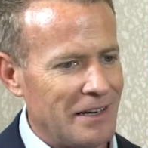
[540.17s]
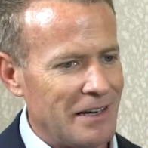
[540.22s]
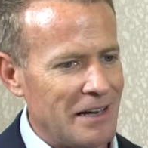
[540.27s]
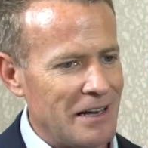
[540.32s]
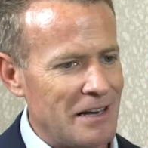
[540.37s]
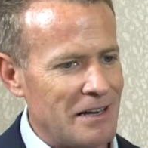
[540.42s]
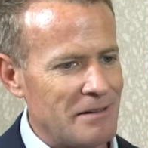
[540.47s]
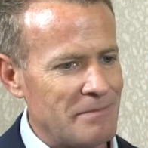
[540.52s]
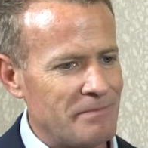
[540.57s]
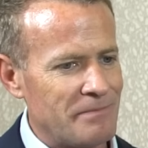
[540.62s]

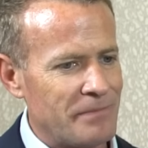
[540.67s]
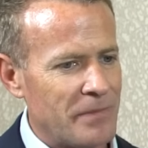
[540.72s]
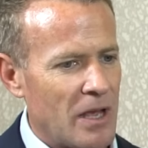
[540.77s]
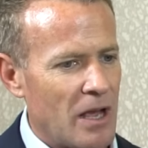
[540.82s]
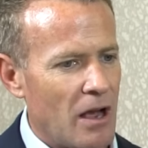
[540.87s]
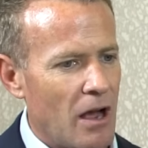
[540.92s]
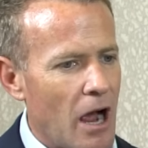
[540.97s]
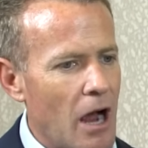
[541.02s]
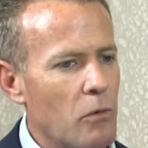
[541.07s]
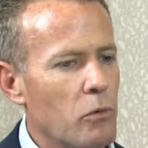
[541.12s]
Um,
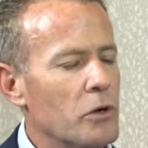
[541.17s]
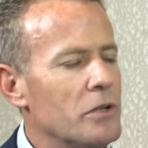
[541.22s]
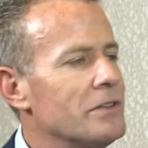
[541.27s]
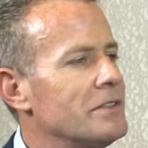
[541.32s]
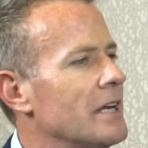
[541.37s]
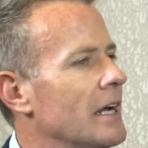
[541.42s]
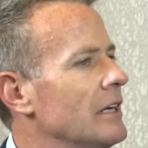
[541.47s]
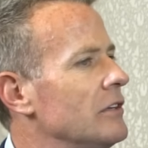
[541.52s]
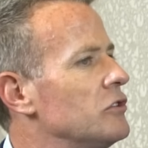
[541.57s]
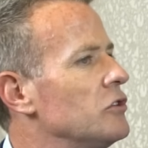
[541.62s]
I wouldn't
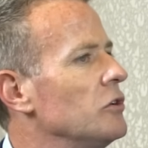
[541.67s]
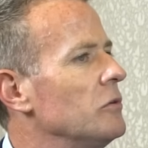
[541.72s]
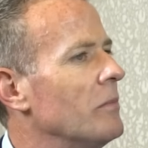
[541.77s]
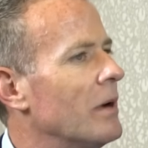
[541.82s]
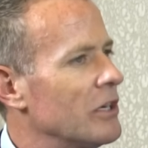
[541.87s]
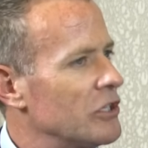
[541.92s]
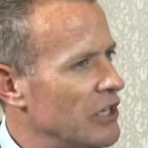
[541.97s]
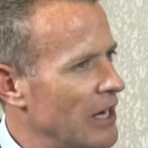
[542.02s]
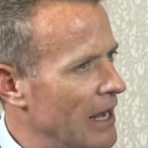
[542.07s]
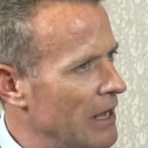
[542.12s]
take too
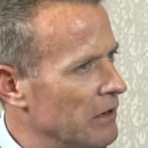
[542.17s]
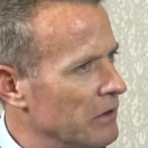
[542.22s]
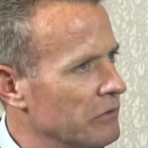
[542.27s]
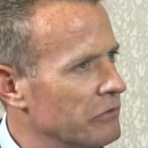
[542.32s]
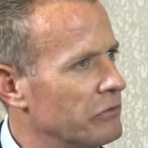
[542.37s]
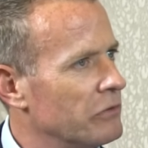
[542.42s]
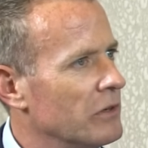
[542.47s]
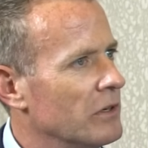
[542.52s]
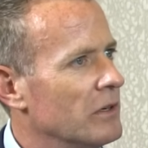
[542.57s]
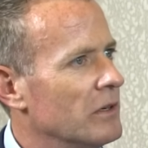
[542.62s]
much out of